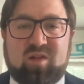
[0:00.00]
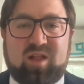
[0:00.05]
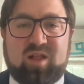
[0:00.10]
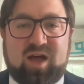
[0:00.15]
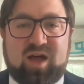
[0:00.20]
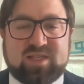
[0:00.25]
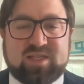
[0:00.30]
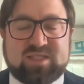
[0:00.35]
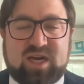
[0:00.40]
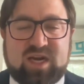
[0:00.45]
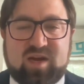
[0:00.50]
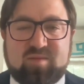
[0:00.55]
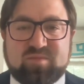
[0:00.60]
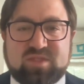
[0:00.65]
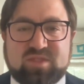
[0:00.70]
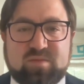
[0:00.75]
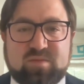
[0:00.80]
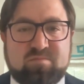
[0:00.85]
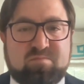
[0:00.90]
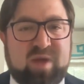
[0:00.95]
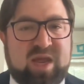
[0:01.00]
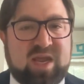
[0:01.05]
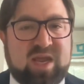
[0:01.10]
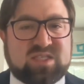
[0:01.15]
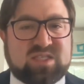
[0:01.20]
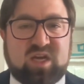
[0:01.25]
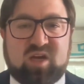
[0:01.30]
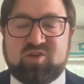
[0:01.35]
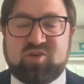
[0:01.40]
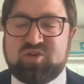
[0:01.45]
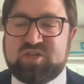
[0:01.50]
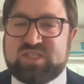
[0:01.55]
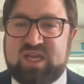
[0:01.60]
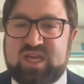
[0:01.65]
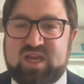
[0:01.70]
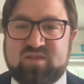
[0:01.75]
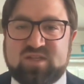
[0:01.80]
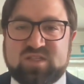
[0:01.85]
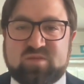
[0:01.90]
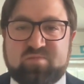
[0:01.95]
a lot of times banks
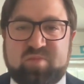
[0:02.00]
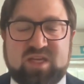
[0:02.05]
understand this.